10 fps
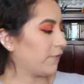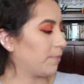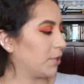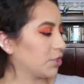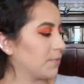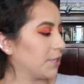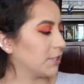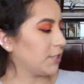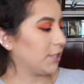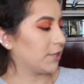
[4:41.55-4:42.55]
for blush, I'm going
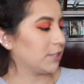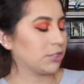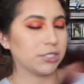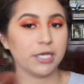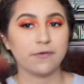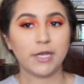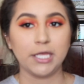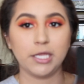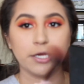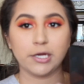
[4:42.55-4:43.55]
to take this shade right
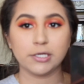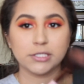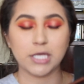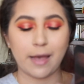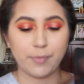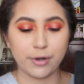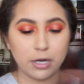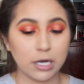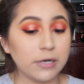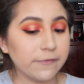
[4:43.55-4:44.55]
here, tap it
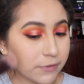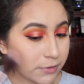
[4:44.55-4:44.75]
off.